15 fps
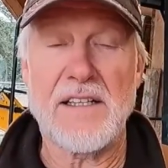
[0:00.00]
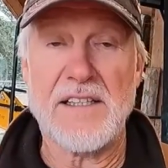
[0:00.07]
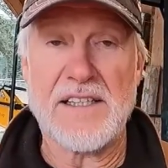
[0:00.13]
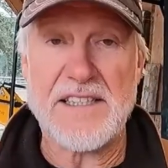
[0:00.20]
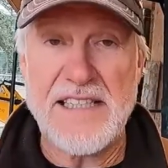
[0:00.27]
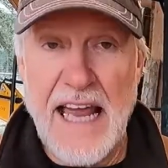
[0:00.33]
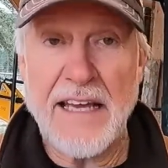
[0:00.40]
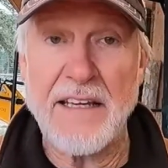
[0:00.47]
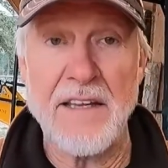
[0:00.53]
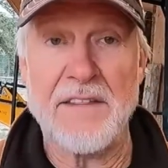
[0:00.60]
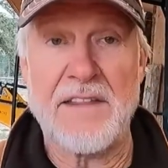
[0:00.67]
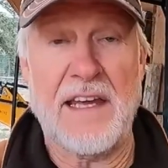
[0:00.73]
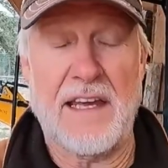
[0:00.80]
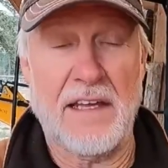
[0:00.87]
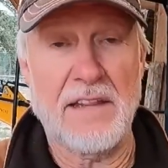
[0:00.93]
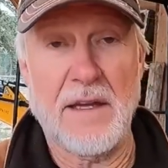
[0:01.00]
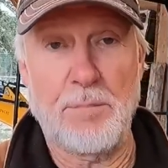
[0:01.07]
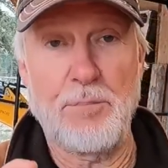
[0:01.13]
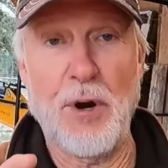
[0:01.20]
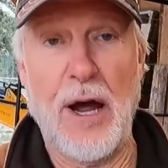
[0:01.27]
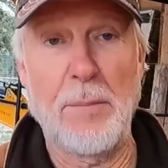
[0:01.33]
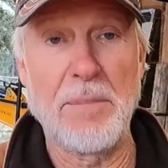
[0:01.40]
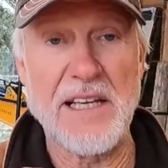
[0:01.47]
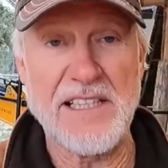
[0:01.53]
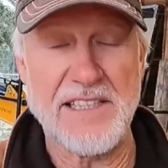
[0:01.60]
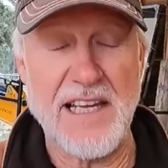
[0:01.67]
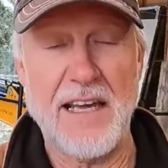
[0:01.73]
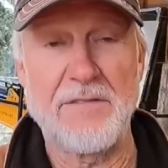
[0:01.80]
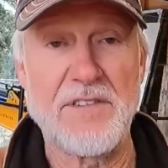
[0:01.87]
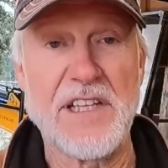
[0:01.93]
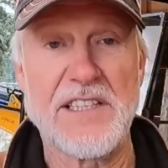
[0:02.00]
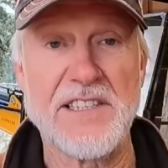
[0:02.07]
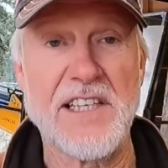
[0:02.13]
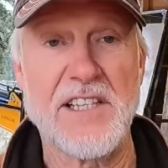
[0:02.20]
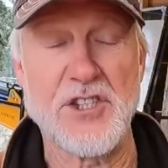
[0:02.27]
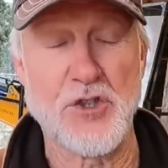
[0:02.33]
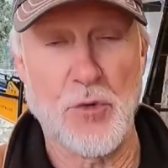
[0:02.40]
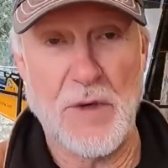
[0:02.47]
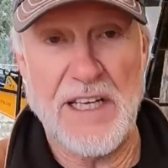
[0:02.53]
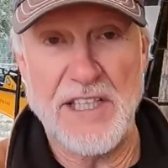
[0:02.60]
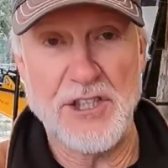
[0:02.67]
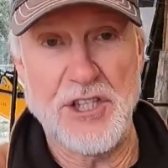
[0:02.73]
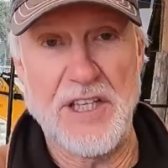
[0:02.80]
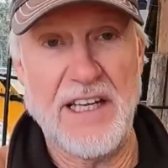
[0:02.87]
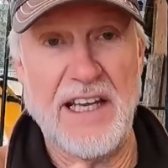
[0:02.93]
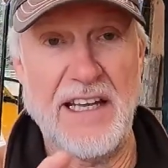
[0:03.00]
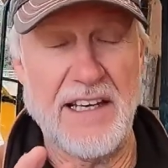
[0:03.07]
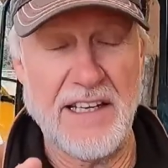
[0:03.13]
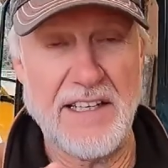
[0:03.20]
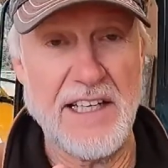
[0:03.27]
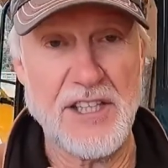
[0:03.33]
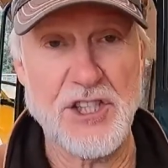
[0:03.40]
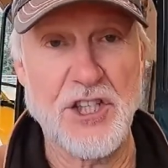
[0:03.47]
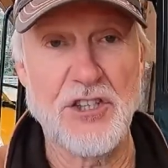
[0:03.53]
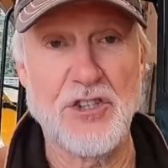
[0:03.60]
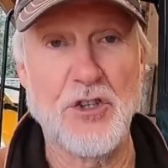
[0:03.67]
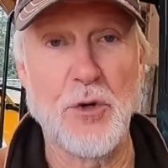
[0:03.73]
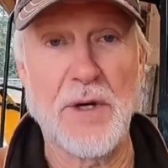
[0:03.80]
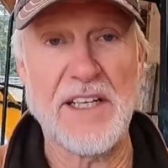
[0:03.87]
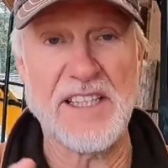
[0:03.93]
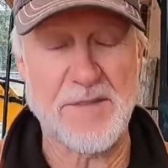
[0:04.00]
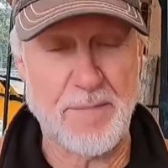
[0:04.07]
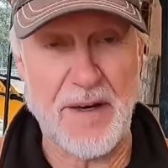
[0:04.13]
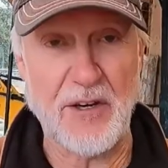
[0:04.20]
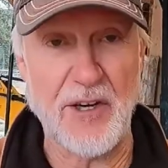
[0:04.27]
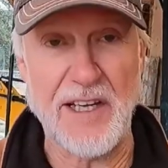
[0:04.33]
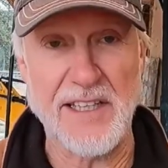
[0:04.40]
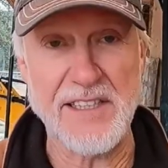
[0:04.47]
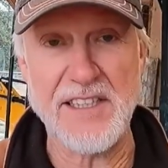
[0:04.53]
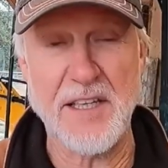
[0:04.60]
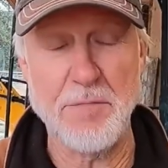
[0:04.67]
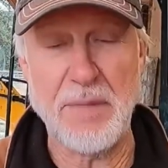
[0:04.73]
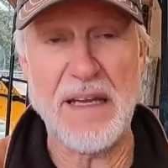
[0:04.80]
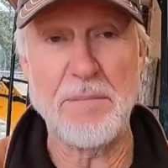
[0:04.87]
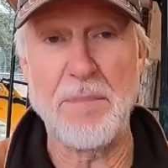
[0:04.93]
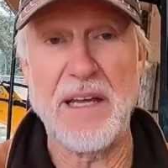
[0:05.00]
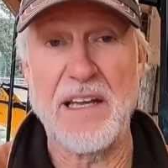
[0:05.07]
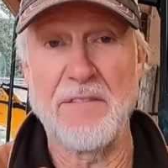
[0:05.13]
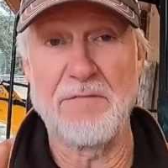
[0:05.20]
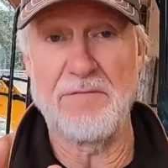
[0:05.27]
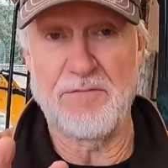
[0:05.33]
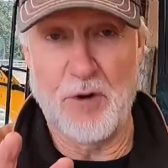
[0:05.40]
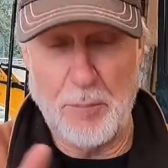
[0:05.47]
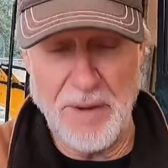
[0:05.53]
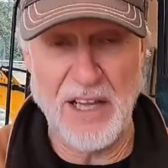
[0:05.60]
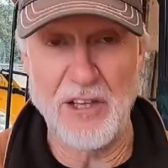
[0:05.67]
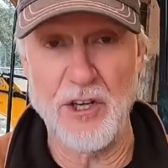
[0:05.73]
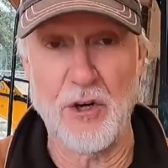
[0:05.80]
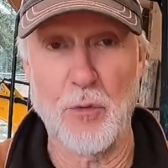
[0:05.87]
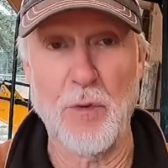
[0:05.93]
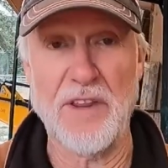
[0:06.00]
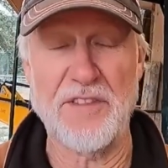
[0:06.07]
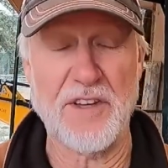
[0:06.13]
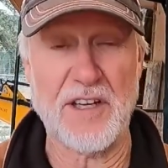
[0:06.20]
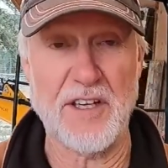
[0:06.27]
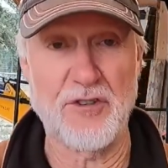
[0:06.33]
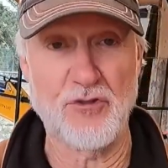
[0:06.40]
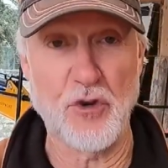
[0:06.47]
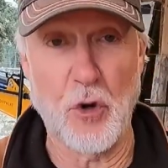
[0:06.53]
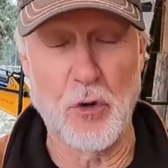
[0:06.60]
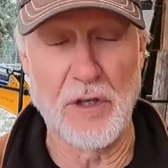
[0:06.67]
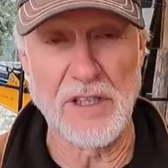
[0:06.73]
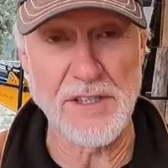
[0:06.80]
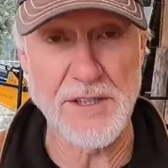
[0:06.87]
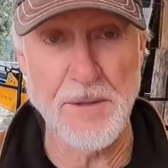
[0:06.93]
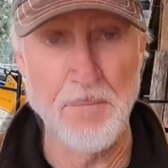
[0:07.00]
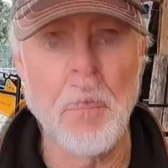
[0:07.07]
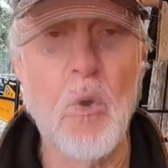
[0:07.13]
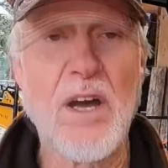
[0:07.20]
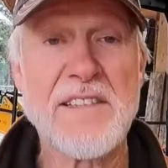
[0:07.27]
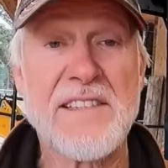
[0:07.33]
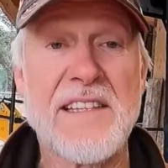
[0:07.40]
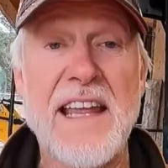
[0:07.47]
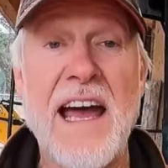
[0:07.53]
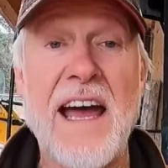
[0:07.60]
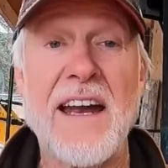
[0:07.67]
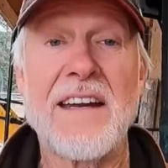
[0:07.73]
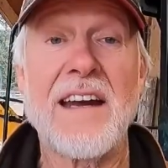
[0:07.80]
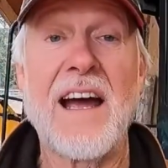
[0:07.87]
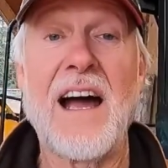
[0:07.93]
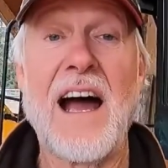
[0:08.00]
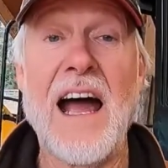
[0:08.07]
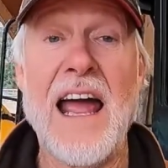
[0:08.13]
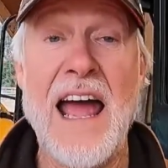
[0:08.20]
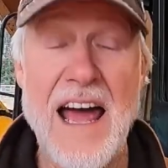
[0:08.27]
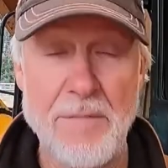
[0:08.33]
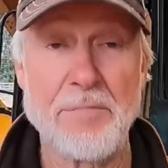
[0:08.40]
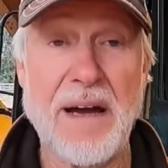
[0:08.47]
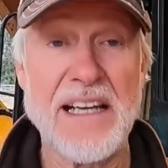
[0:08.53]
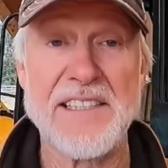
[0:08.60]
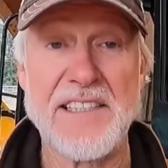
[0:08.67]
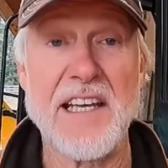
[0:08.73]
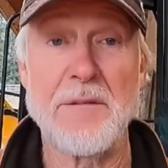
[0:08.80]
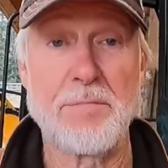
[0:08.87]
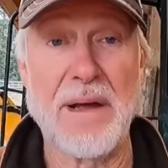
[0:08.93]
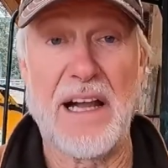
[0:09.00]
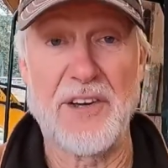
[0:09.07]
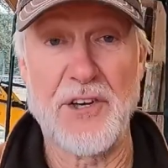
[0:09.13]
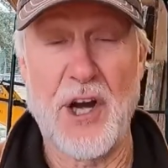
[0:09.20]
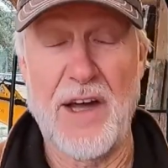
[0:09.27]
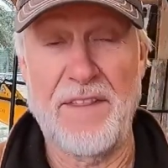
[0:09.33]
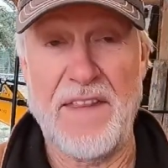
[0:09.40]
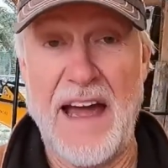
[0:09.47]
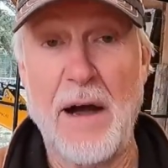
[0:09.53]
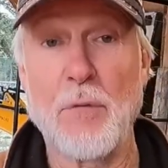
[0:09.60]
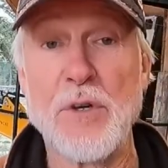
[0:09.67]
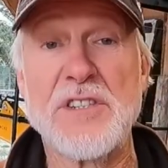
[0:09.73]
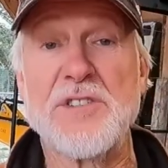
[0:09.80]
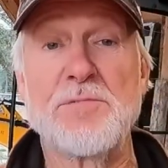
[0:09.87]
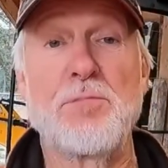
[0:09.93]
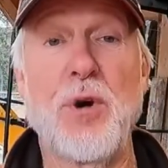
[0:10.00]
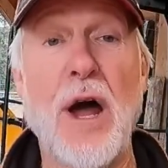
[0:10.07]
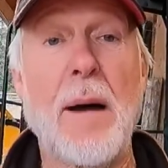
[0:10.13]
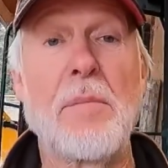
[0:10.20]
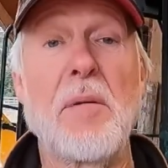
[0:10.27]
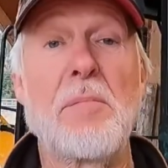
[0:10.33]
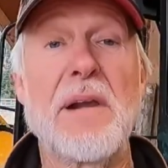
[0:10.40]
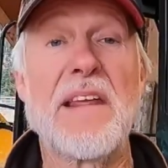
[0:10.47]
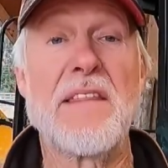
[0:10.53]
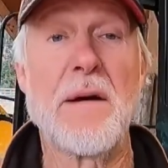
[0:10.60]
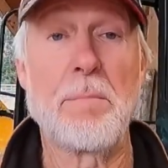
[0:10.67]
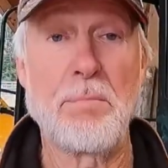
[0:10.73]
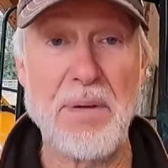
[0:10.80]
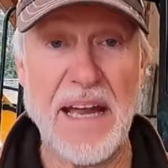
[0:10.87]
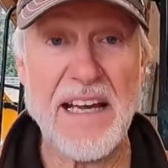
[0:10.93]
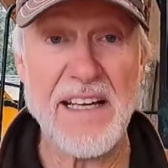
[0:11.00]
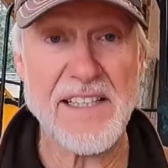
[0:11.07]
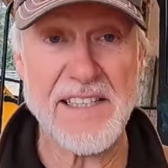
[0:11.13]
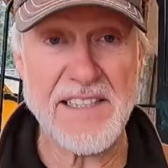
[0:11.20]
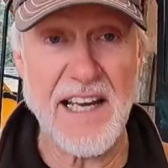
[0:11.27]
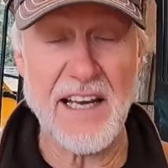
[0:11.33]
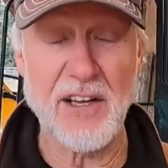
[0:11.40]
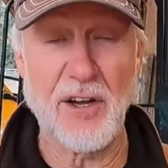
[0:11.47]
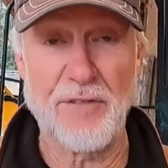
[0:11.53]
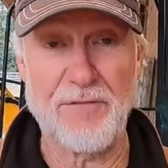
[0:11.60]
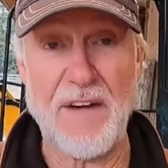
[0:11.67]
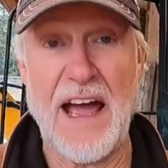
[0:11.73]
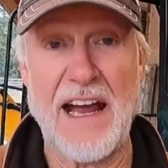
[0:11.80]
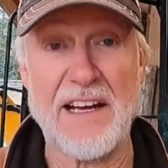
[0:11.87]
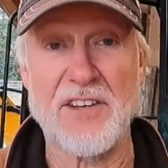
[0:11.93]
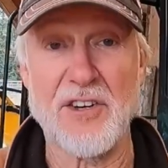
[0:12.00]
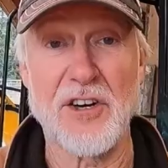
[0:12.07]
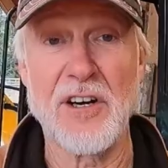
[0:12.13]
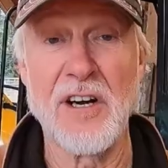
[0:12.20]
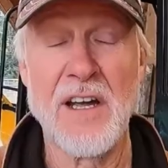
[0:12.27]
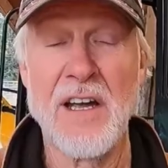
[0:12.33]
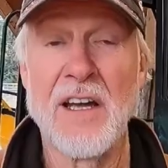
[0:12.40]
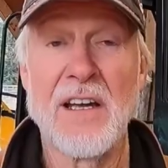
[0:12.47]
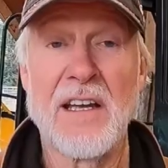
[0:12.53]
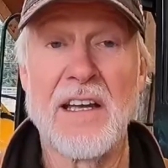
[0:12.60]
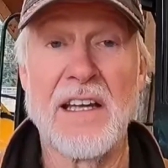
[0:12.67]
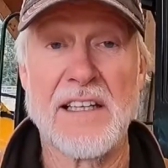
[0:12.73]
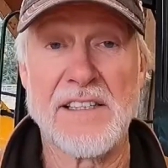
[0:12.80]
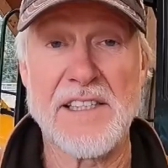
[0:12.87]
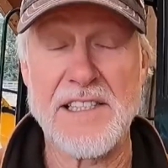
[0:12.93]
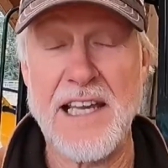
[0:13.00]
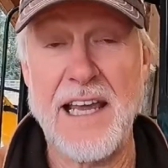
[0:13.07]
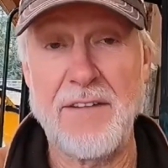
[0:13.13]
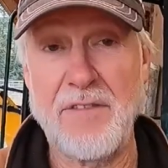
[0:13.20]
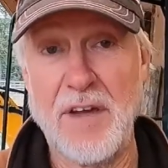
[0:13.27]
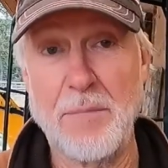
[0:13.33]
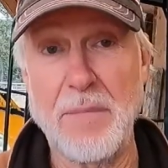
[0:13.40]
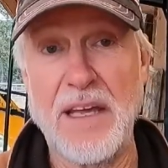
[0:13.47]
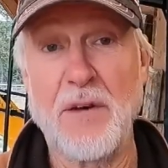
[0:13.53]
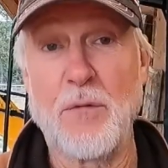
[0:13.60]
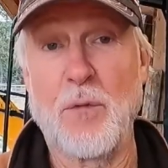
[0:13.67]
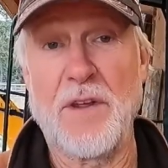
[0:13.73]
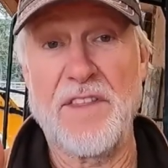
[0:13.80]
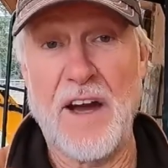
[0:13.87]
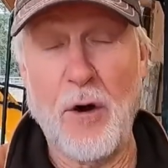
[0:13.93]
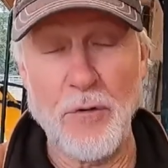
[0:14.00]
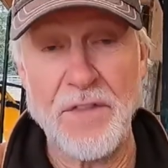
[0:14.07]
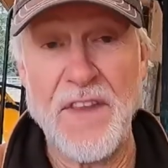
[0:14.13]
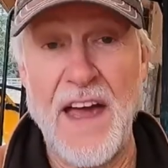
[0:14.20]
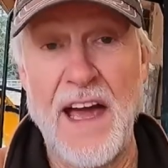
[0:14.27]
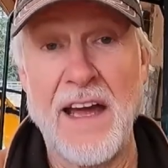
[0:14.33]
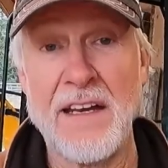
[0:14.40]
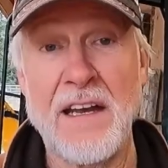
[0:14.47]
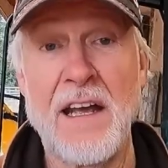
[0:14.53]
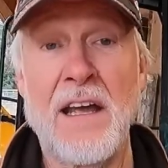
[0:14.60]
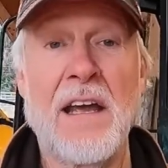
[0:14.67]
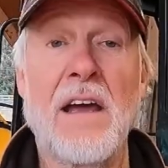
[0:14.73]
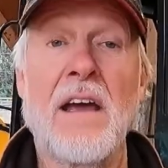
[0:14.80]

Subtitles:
second thing that probably saved the situation, in addition to experience and me being familiar with the controls, was that I had my seatbelt on. That was probably the biggest single factor in saving me. Without that,